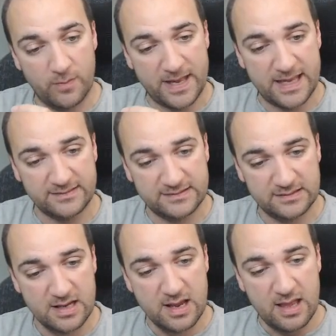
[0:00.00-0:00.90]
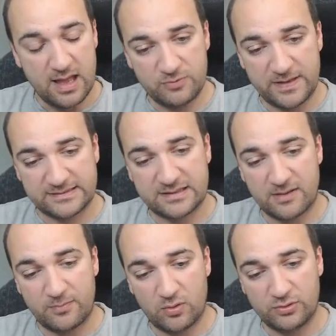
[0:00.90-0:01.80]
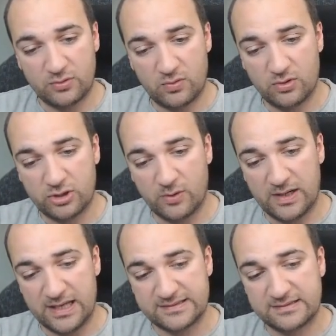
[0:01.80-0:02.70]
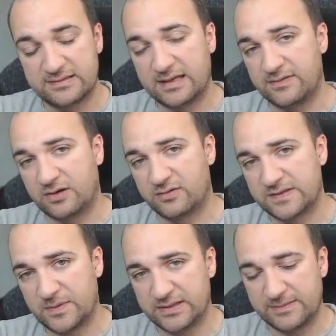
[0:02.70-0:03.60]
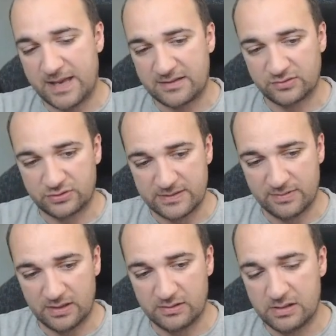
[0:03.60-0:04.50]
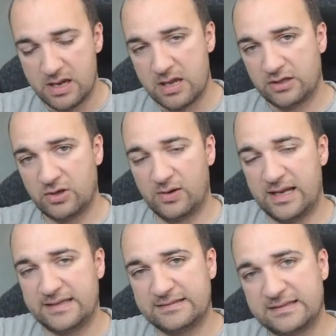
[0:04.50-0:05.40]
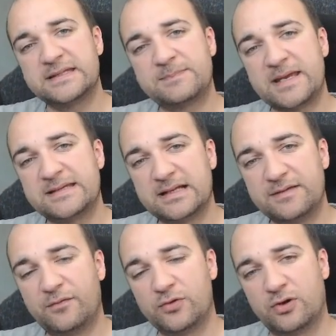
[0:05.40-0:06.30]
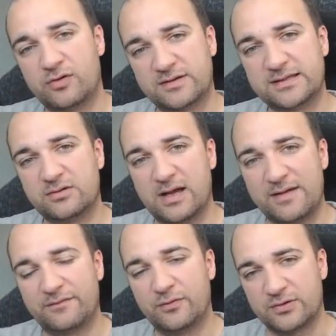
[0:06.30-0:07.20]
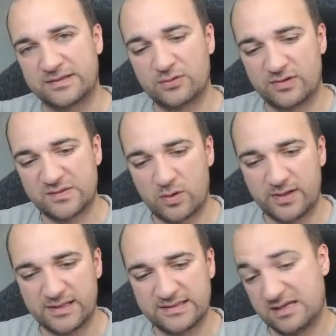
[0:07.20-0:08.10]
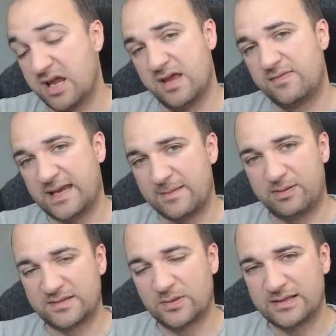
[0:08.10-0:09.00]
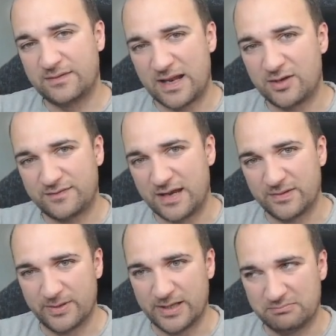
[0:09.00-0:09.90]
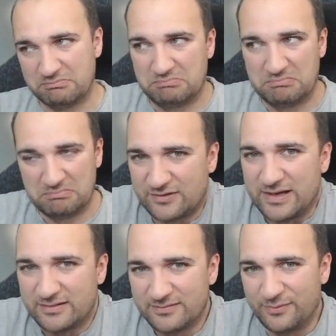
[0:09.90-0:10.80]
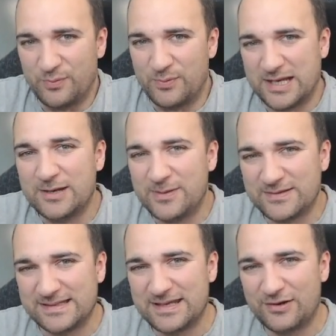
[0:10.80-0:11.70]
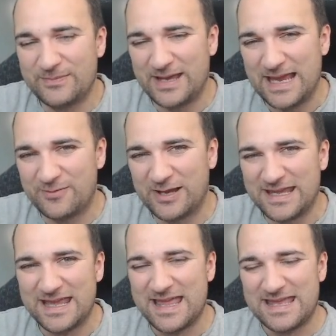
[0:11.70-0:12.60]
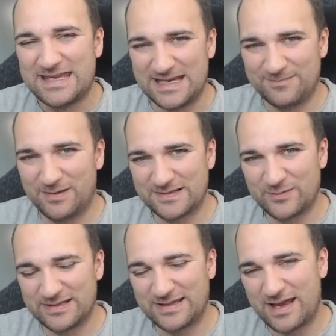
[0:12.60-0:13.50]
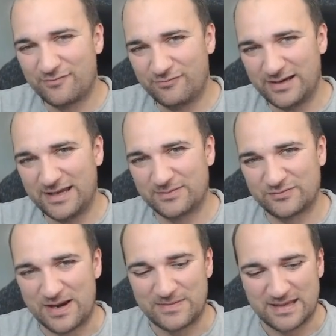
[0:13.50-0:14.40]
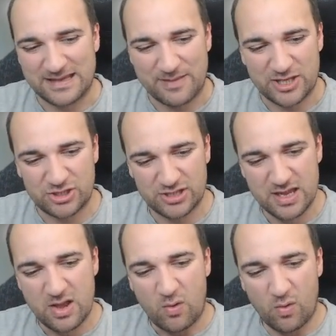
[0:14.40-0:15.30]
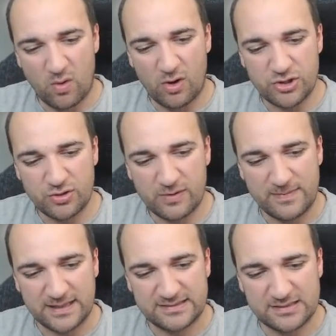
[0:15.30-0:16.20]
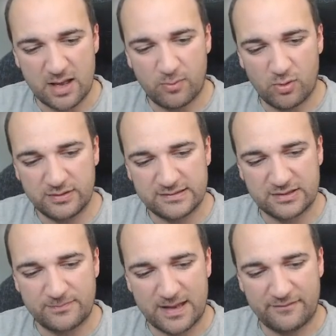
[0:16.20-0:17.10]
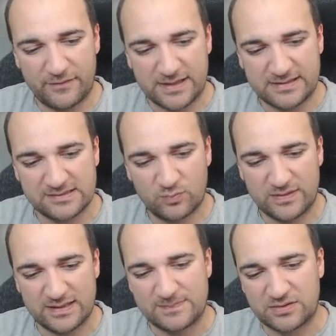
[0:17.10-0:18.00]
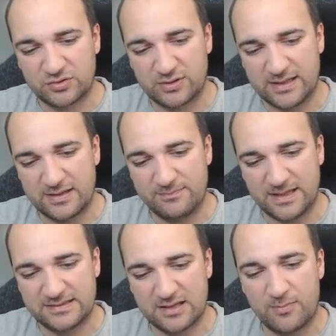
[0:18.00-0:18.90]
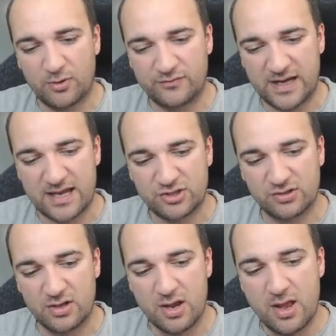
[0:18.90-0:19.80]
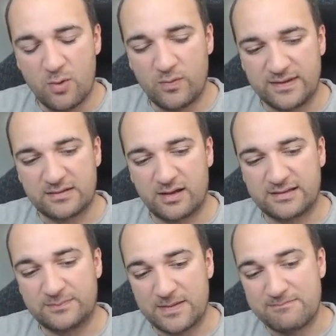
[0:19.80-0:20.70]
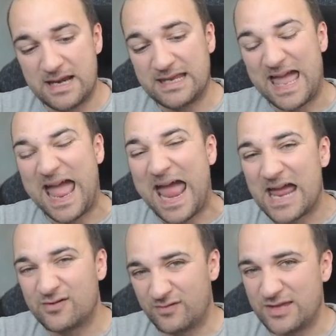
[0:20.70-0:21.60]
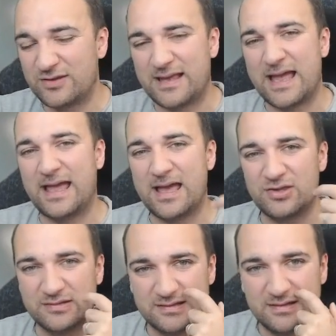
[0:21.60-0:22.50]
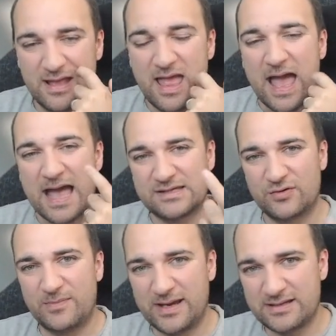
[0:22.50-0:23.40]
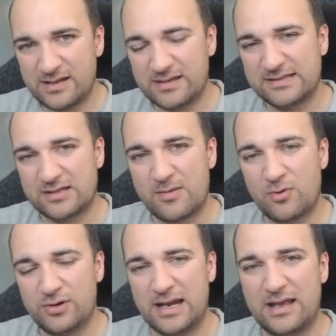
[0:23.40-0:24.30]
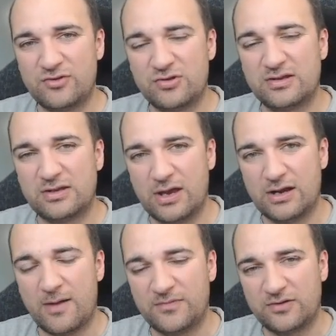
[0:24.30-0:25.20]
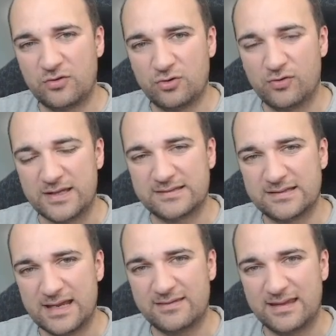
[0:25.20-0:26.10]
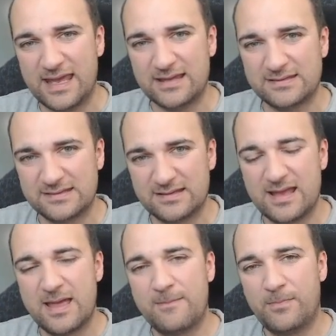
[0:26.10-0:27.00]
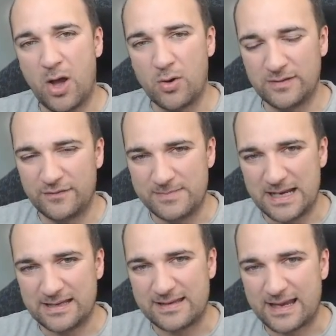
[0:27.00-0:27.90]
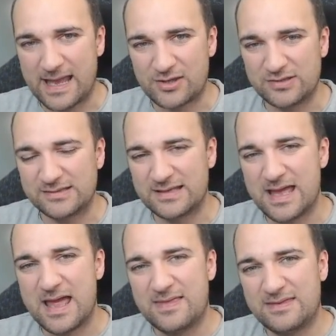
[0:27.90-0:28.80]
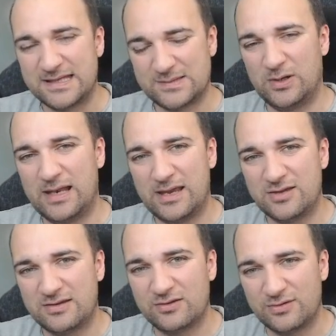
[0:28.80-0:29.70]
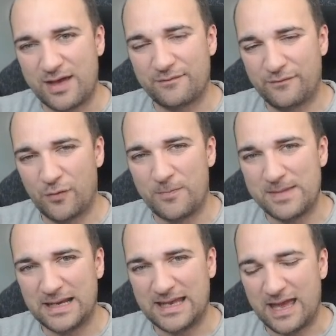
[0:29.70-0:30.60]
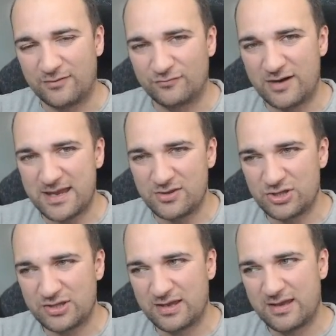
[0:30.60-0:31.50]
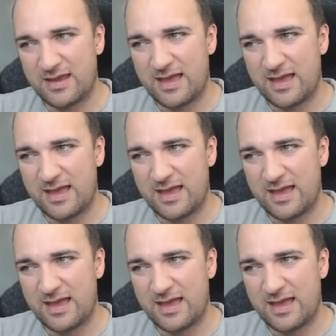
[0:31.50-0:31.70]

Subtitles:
warbands. You pick Starborn or Coalesced to gain the corresponding battle trait below. Coalesced, this is basically for your Kroxigor and for your Saurus warriors. They get +1 to the value of Tearing Bite. That's great. Well, we should be using Tearing Bite anyway. Getting +1 to that really helps ramp that damage. Or you can make Starborn, so fighters with this battle trait can make Starborn reaction when they're targeted by melee and ranged attack actions. As a reminder, Starborn allows you to turn up to 2 crits into hits, but only for melee attack actions. This will allow you to do that for melee and ranged.